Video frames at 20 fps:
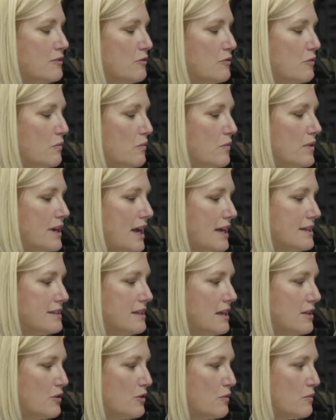when I
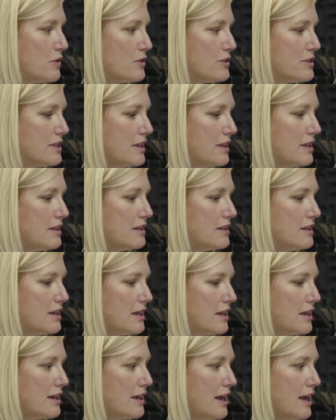say the worst thing that
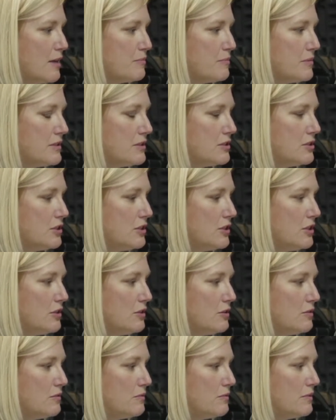can happen to
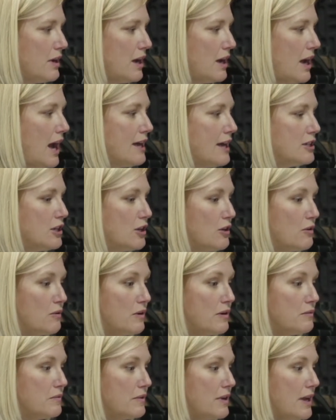you, I know
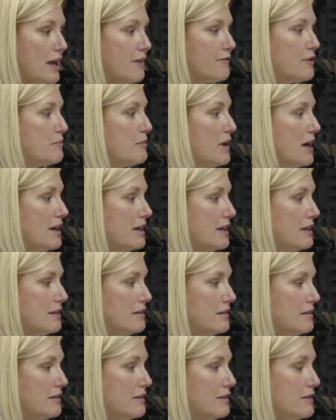everybody,
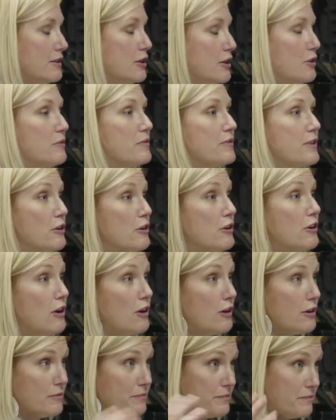
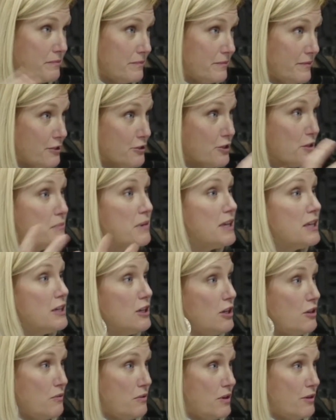there's a
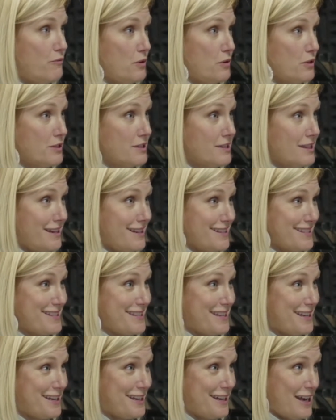menu of worse things
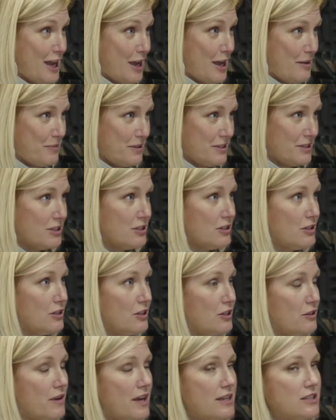that can happen to you,
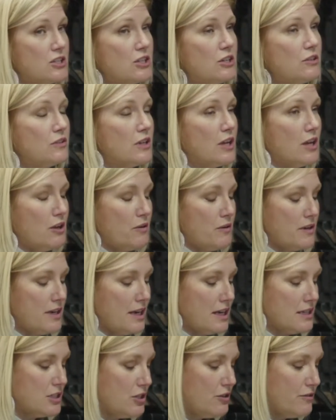as you know, and
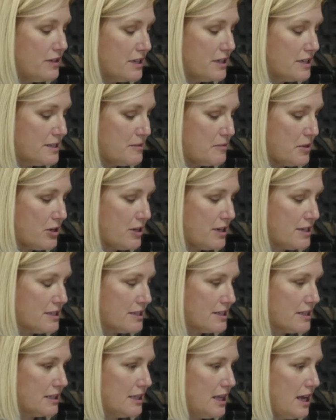as you've experienced
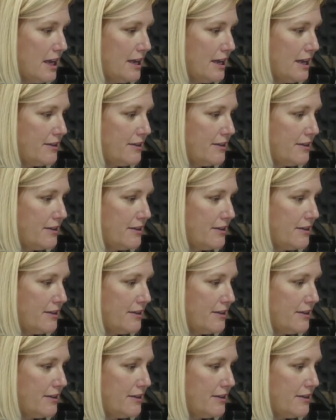in life.